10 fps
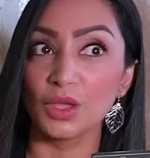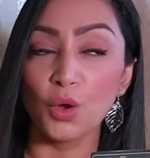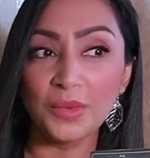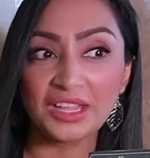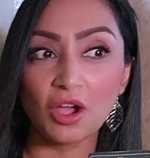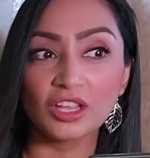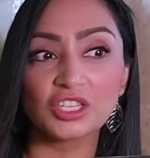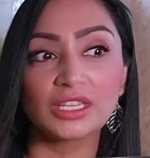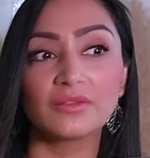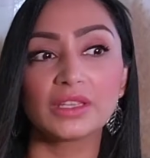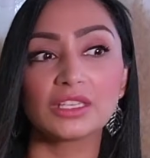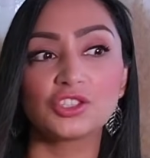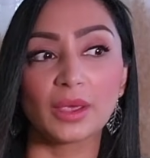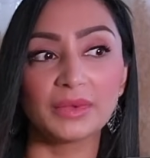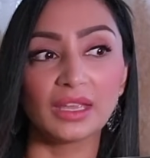Oh my gosh, and even a
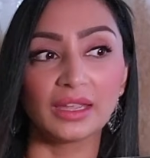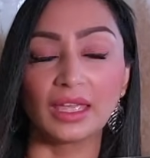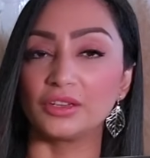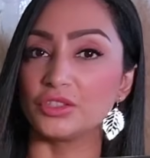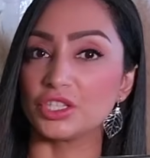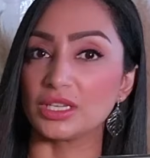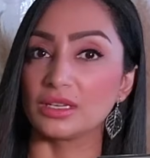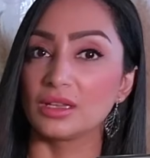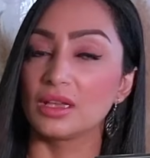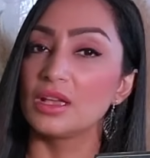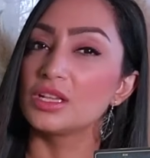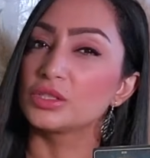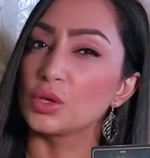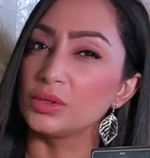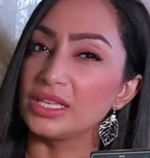Gemini energy.
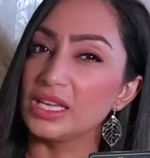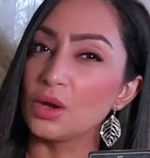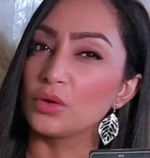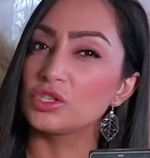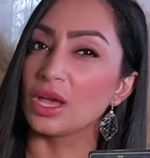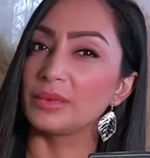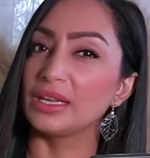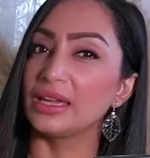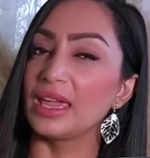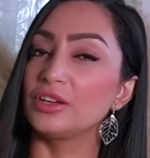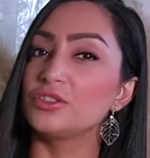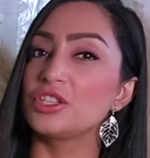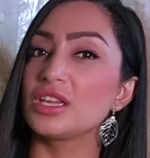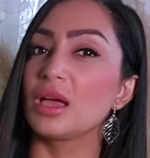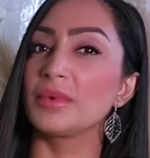So Leo, Gemini
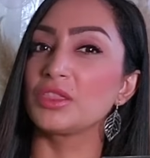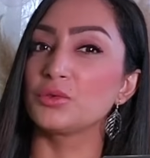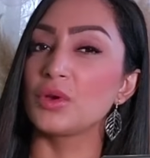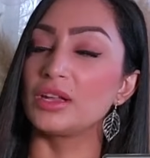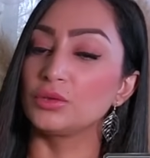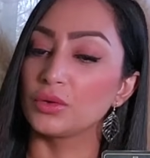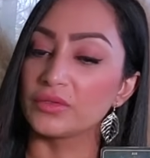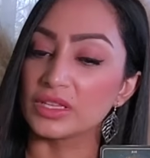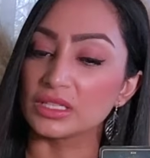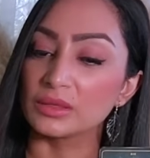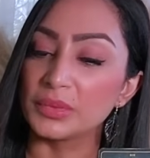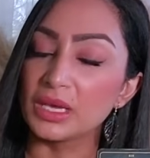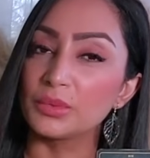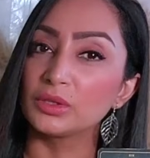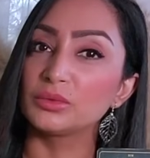energy coming through. I don't know if this is
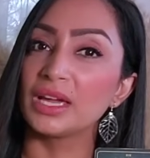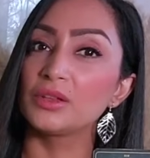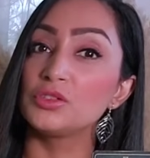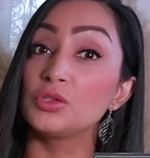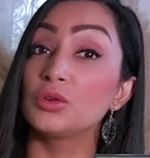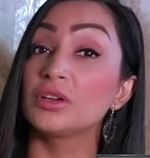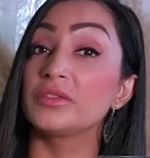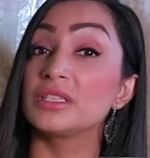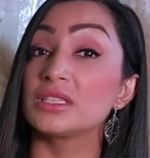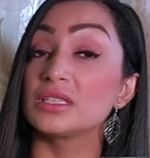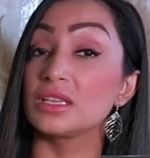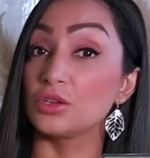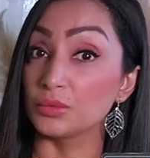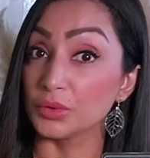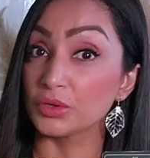people around you or if this is in
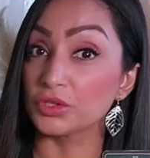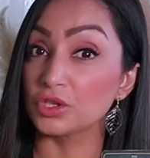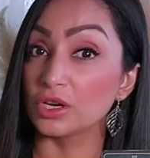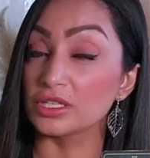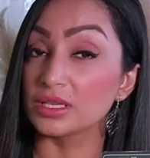your birth chart